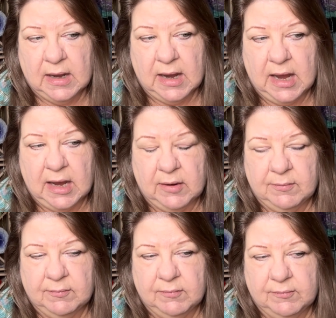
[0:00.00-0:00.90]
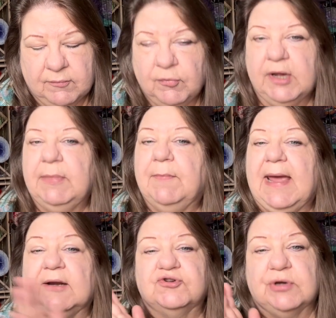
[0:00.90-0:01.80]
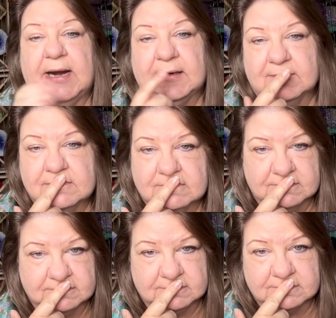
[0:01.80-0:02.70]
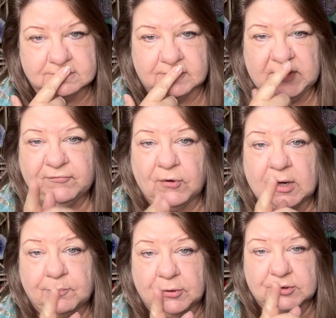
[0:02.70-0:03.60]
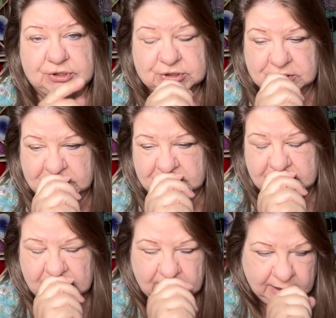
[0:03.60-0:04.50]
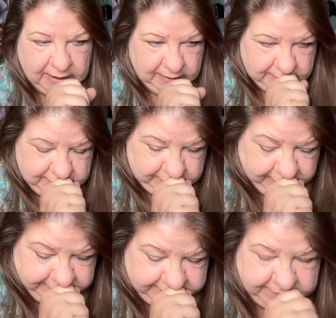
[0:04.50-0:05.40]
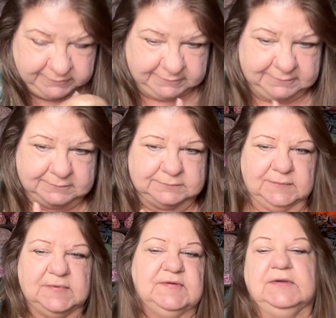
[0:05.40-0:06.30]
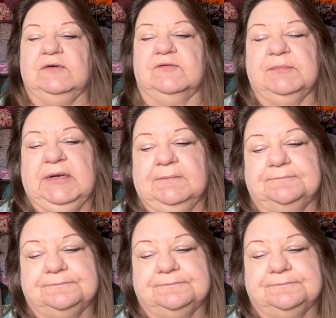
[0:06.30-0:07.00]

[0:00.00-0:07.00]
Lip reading: Well, let me backtrack. Before I approached her, excuse me,